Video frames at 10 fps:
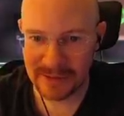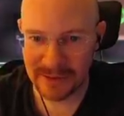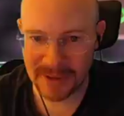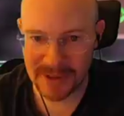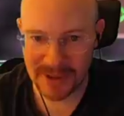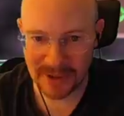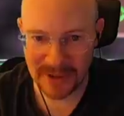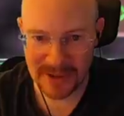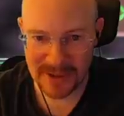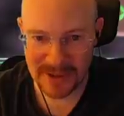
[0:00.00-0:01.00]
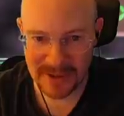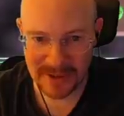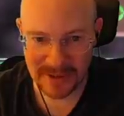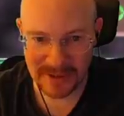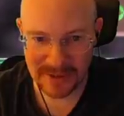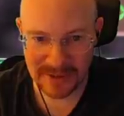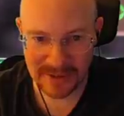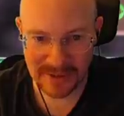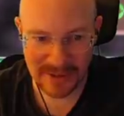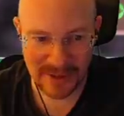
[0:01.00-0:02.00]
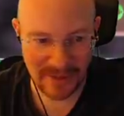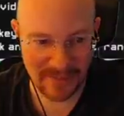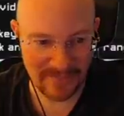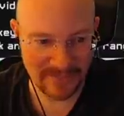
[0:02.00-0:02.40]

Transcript: We are shieldless. Okay.